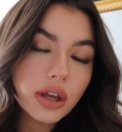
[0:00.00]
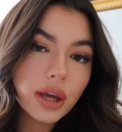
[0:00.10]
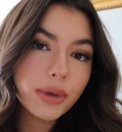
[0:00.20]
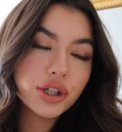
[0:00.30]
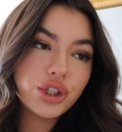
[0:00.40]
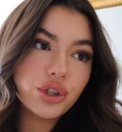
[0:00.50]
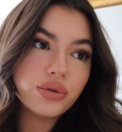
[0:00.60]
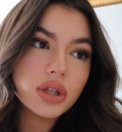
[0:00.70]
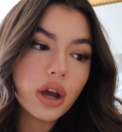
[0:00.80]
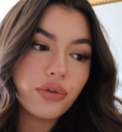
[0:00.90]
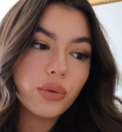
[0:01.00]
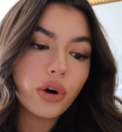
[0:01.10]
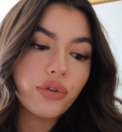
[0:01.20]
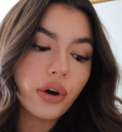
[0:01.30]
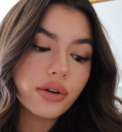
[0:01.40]
So I think I'm gonna shoot a few
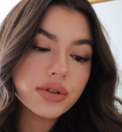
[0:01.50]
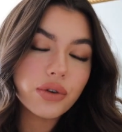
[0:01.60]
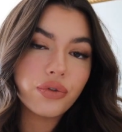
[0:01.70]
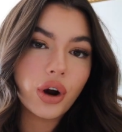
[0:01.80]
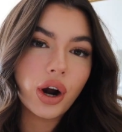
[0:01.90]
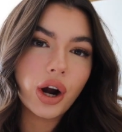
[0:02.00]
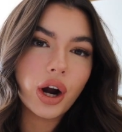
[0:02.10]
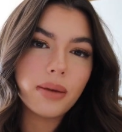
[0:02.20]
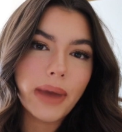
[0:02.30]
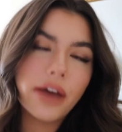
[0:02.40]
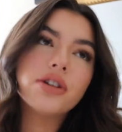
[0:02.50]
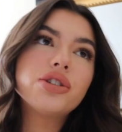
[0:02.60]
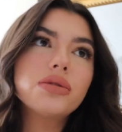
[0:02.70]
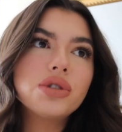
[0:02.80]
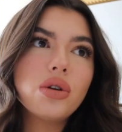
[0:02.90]
more photos for my other
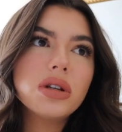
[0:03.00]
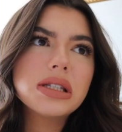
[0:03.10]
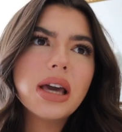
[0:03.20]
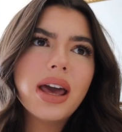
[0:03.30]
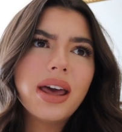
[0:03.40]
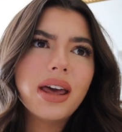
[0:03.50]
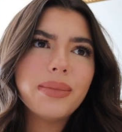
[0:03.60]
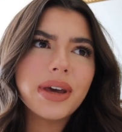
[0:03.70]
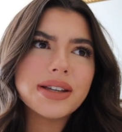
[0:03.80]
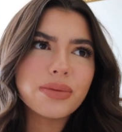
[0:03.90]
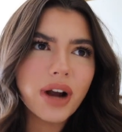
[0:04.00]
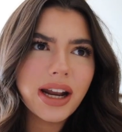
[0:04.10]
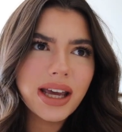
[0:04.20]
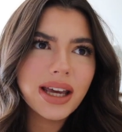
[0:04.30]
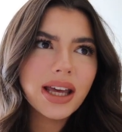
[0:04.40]
socials because I'm
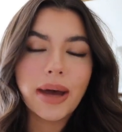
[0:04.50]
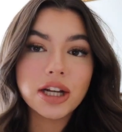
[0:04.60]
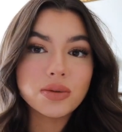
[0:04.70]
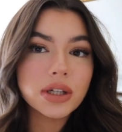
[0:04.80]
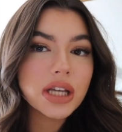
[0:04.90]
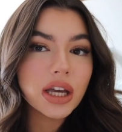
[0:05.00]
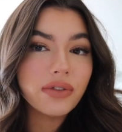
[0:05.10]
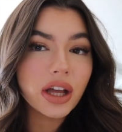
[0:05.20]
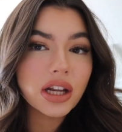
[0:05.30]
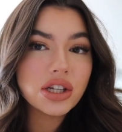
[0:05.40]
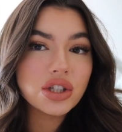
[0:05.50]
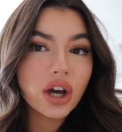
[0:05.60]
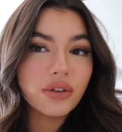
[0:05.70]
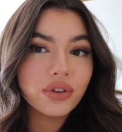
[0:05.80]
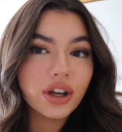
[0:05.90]
ready. I might as well take advantage
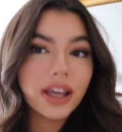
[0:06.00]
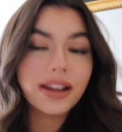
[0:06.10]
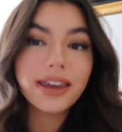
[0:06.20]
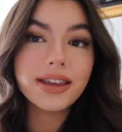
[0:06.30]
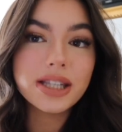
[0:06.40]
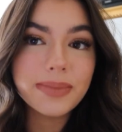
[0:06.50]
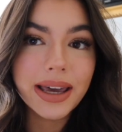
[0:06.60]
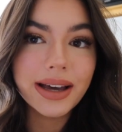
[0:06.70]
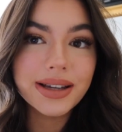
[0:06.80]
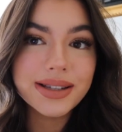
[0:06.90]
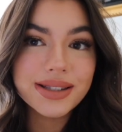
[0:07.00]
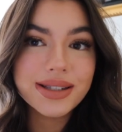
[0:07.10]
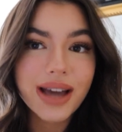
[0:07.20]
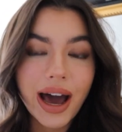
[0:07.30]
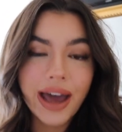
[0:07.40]
of looking like this
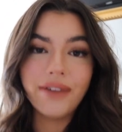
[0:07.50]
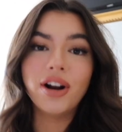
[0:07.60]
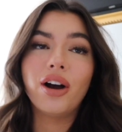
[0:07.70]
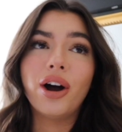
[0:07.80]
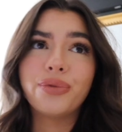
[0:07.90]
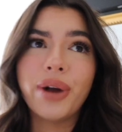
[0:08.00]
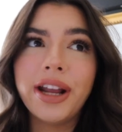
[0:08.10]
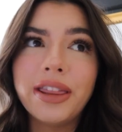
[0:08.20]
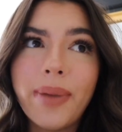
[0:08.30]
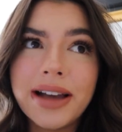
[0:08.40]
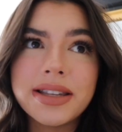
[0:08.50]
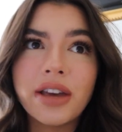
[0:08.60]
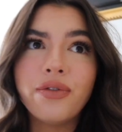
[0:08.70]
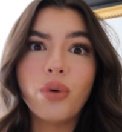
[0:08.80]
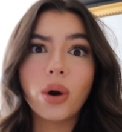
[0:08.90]
because I have not gotten ready in the past
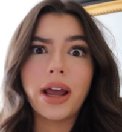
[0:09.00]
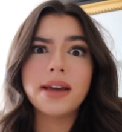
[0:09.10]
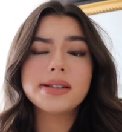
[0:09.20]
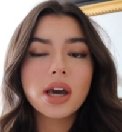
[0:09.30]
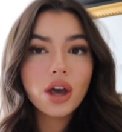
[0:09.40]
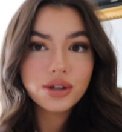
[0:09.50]
like four days.